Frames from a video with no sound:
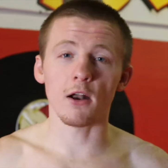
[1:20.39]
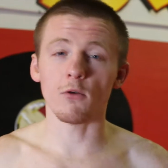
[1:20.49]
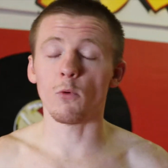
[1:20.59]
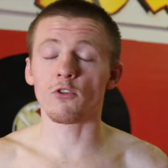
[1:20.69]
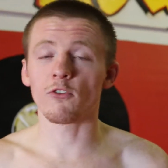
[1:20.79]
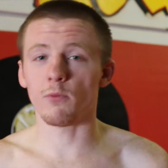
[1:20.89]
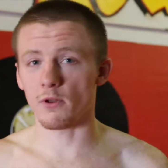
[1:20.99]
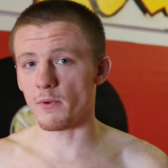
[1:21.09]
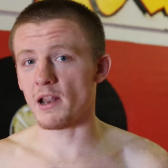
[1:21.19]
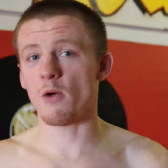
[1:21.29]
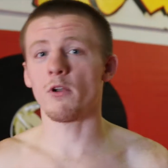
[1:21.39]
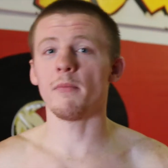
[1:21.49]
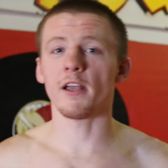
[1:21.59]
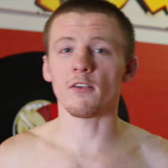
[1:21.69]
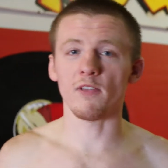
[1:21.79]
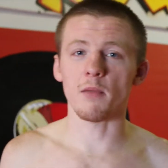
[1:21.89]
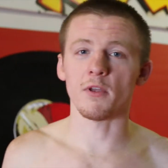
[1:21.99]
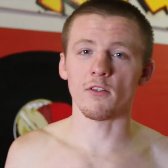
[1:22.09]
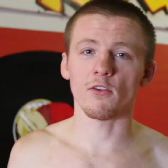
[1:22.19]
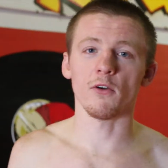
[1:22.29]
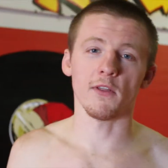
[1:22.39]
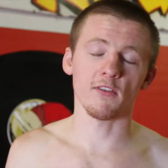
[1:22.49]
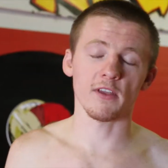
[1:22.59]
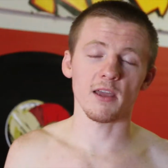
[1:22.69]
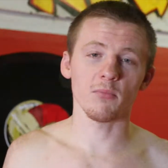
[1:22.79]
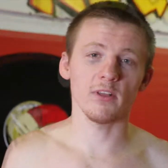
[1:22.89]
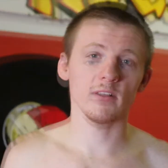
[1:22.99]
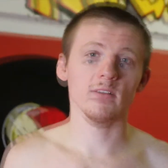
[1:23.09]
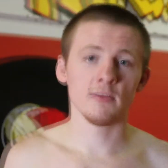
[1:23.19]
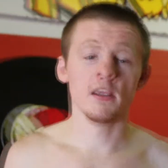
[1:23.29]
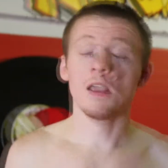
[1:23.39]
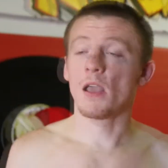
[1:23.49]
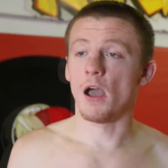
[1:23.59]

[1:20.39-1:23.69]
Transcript: I don't just want to win. I want to make a statement. So that's the game plan.